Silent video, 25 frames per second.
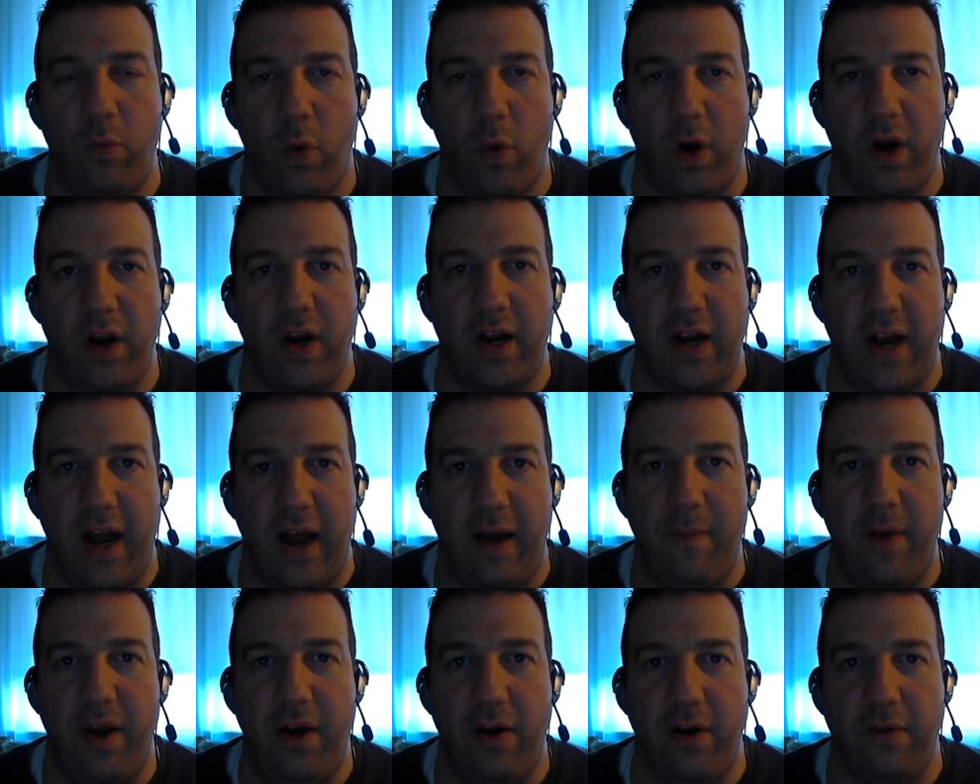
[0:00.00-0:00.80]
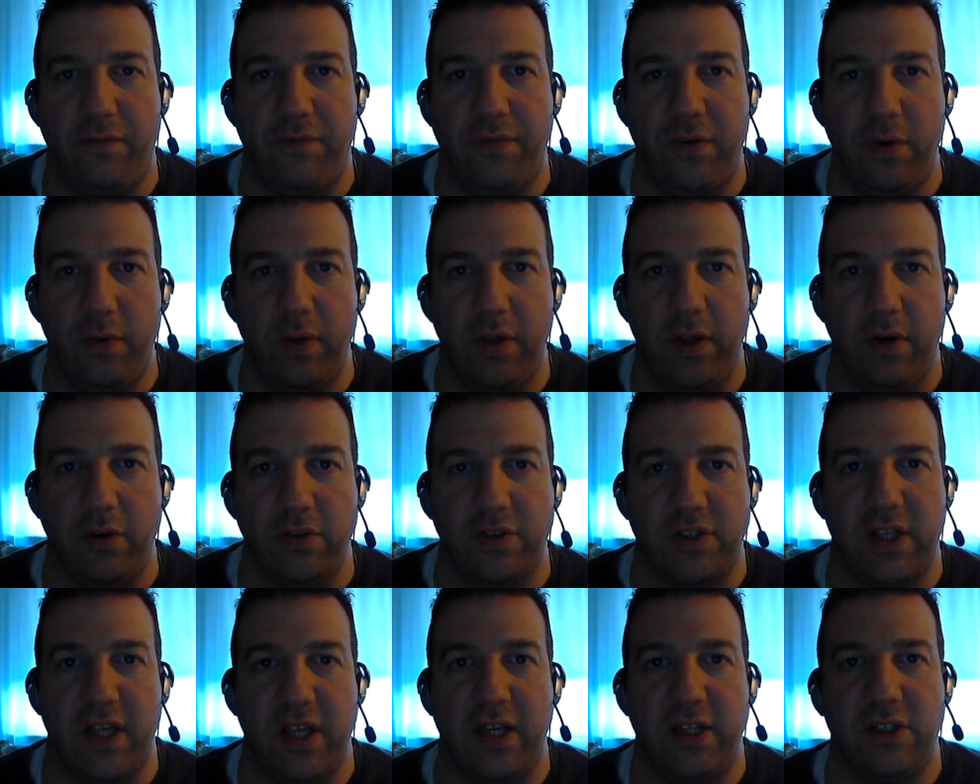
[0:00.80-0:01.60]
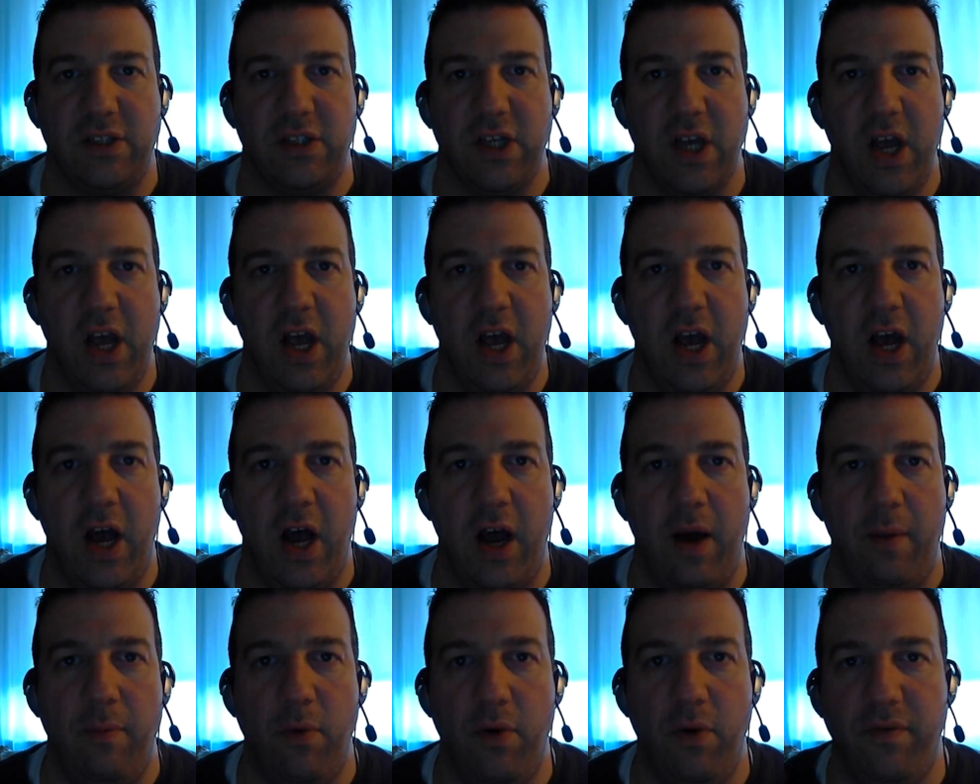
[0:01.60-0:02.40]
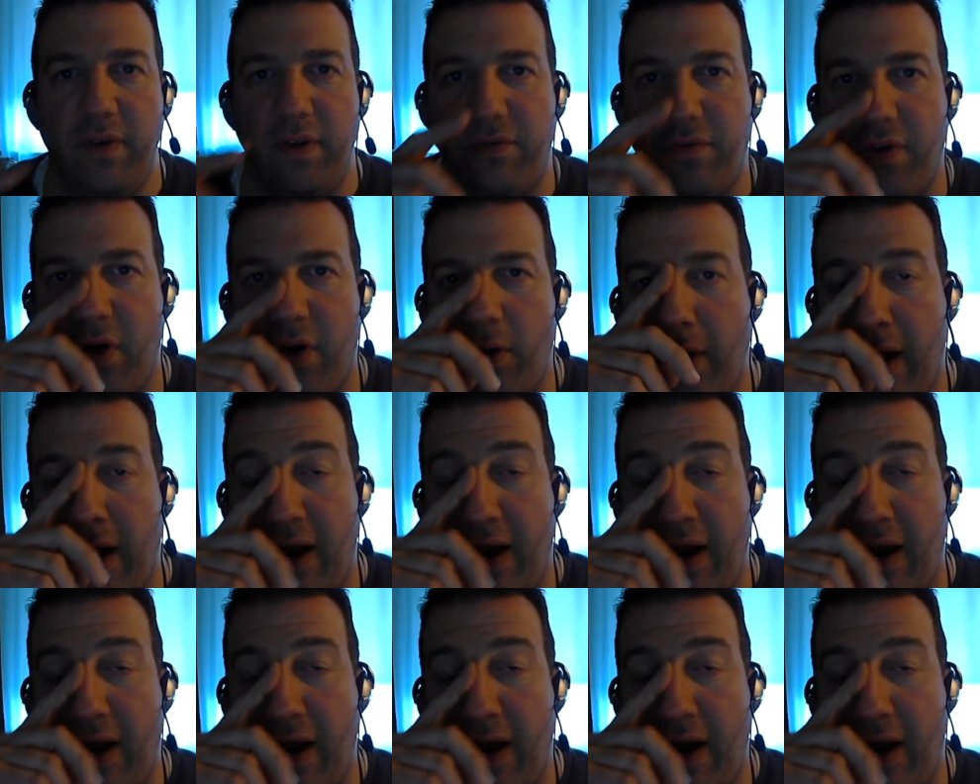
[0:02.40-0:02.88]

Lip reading: Wanted to comment on a few of those things moving forward.